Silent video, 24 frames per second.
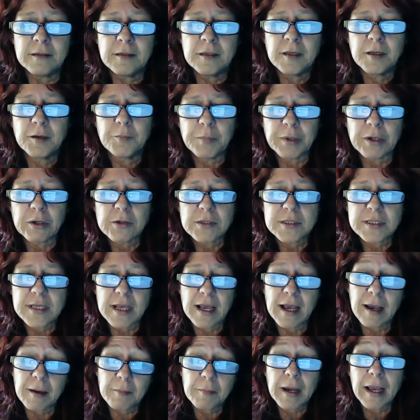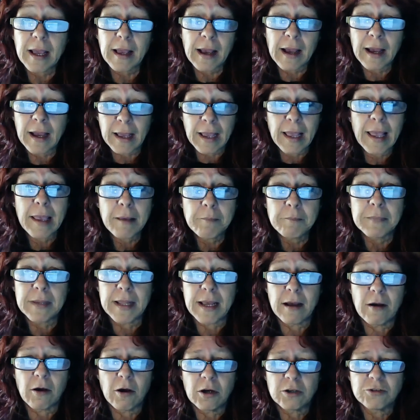Because I am
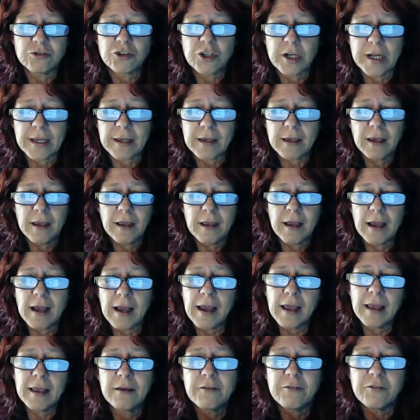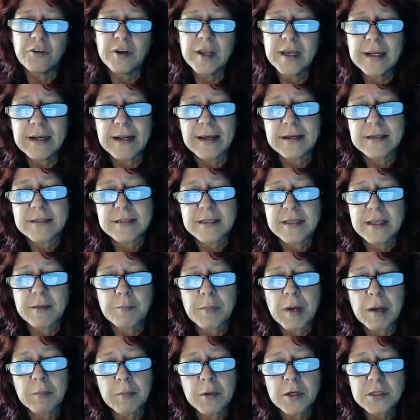now on track. I have realized that
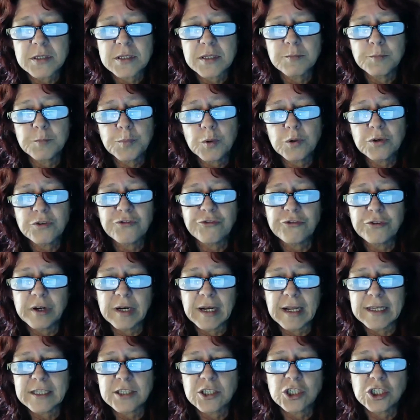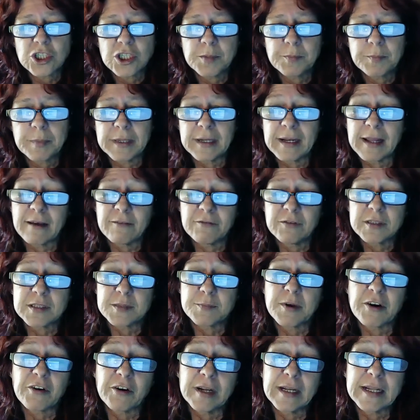my most important relationship in life is
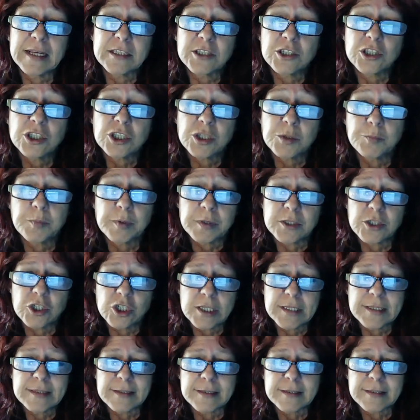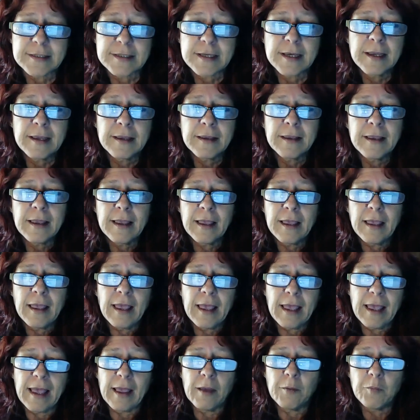my relationship with Jesus.
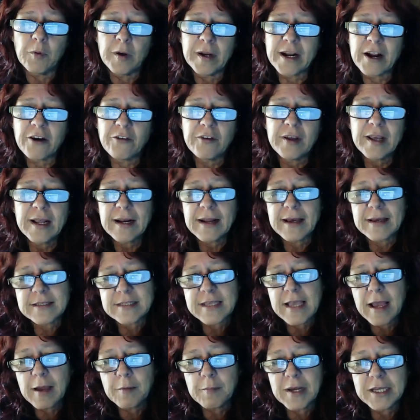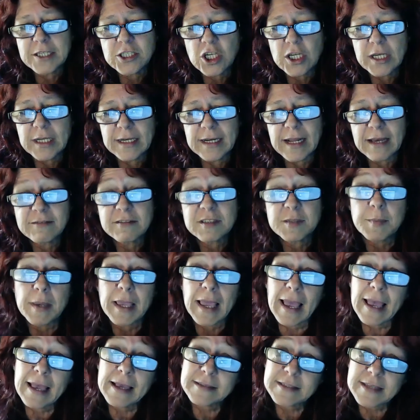And when I realize how much he loves me
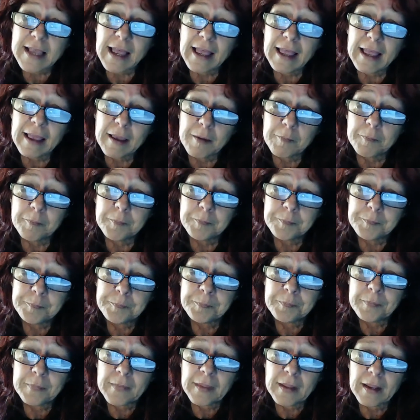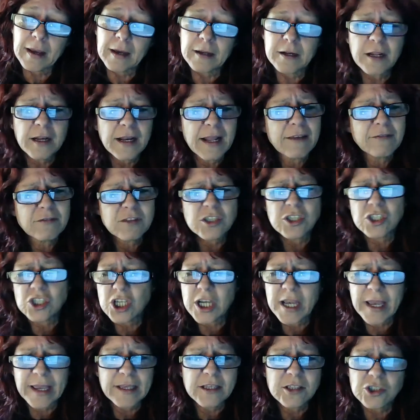as I am, I don't have to
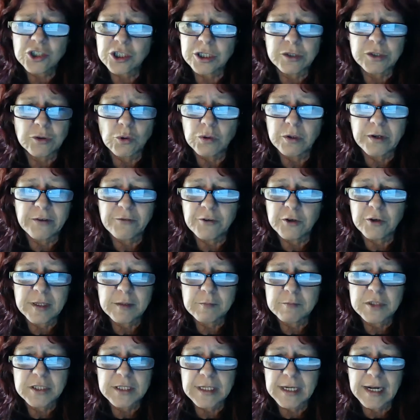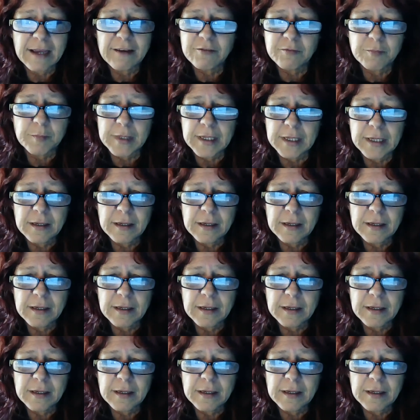change in order for him to love me.